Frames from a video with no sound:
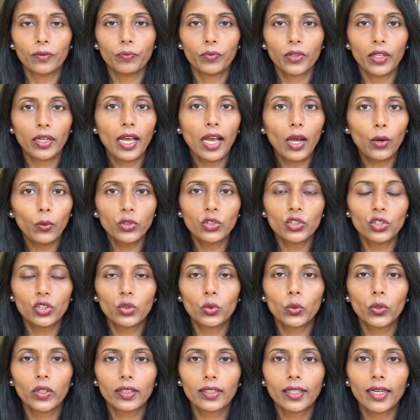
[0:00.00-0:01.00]
And how is she
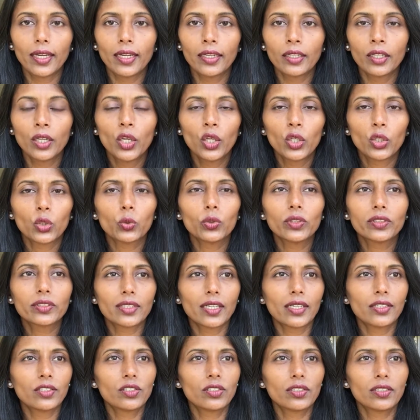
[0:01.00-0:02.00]
doing that? You'll
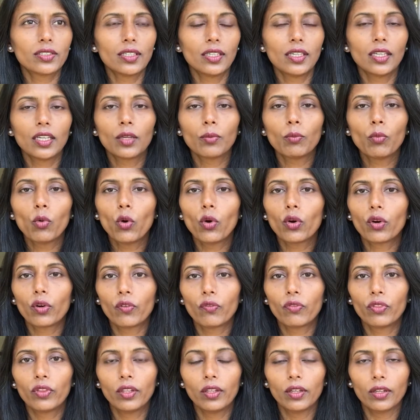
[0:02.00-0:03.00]
start seeing more
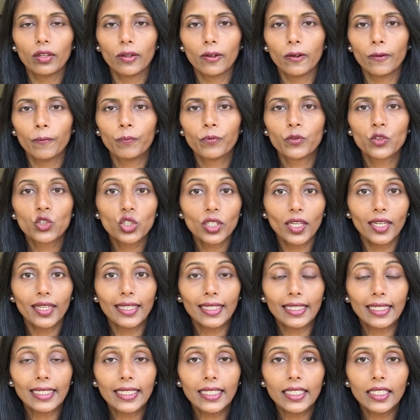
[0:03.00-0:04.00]
of the
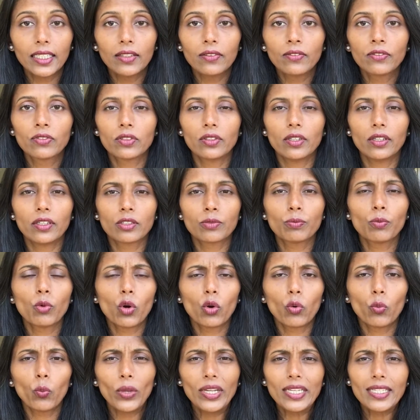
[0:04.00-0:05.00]
shedding leaves. There's
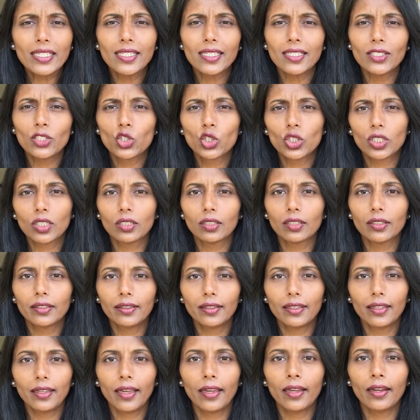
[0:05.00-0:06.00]
more windy chill in
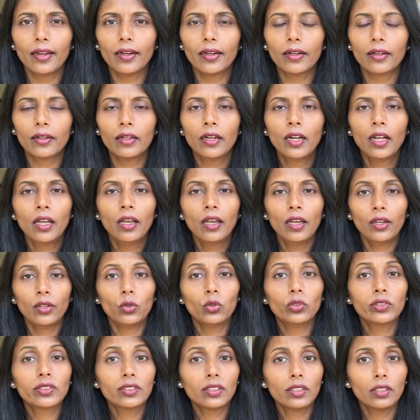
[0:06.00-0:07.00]
the air.
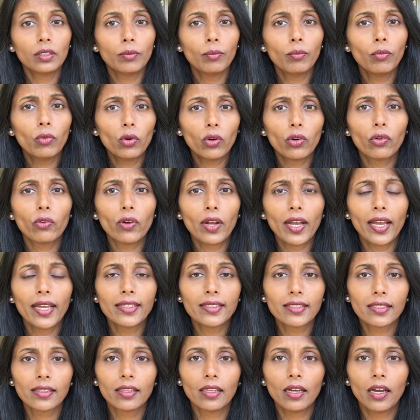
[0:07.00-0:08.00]
You'll see a more
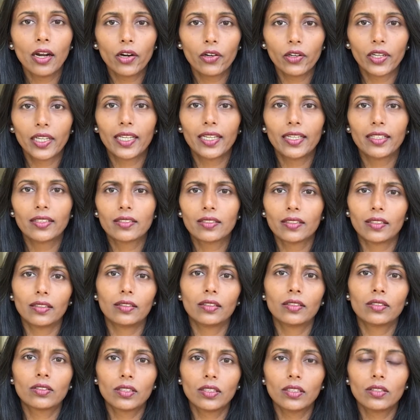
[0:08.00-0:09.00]
rise in the hurricane
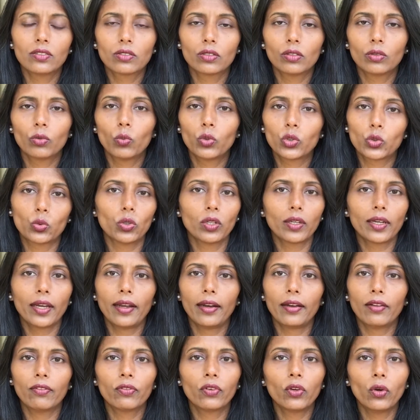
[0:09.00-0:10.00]
season, which will
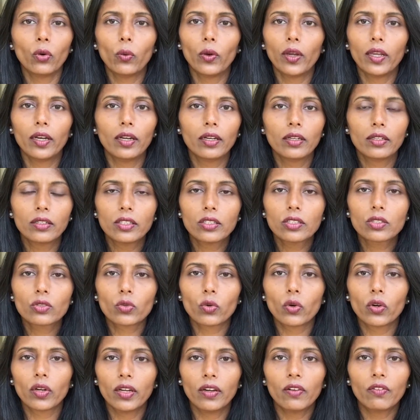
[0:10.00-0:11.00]
kind of go in and
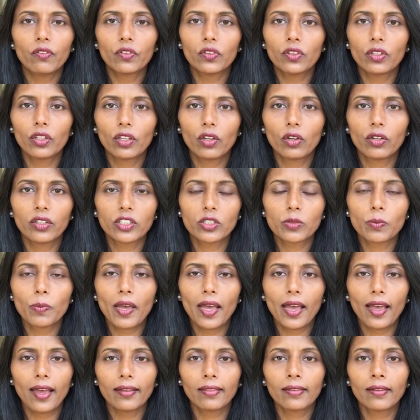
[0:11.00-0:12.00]
destroy everything on its
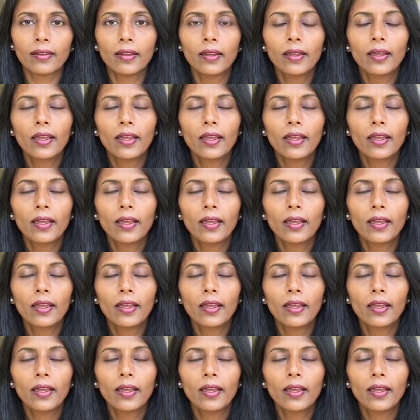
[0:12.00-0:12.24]
path.